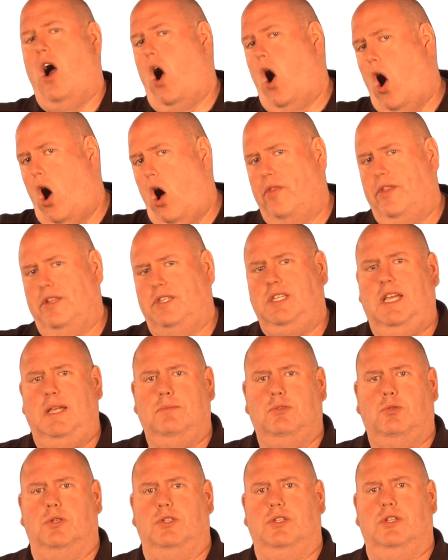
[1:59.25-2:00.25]
All the
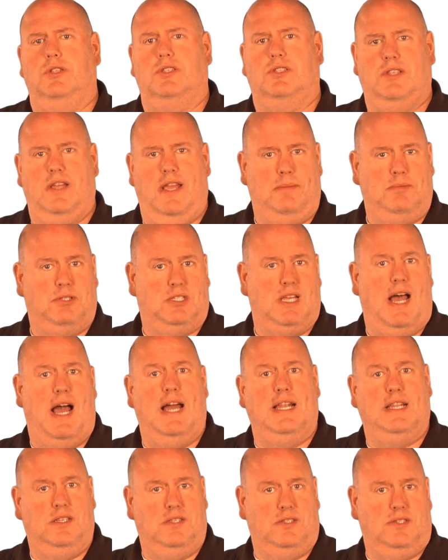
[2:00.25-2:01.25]
teams will do the same
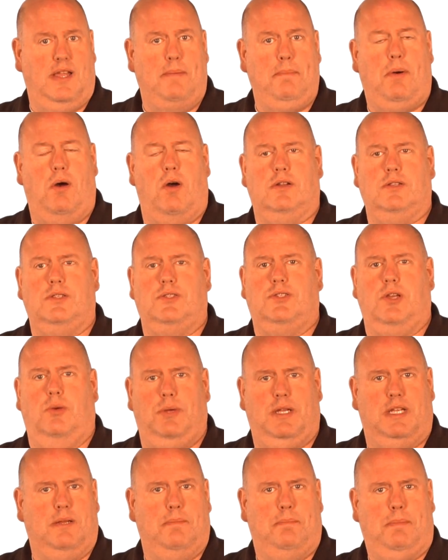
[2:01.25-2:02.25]
side, the same parts, so
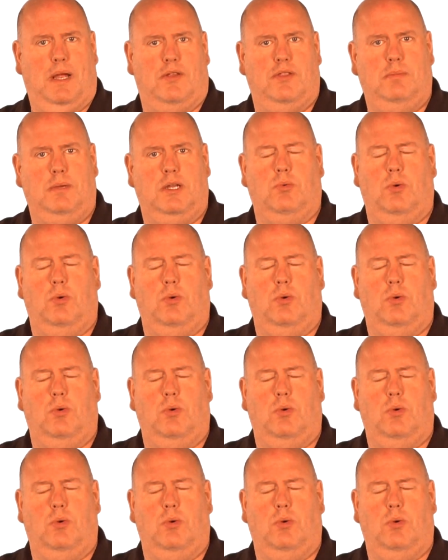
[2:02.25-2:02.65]
we can compare them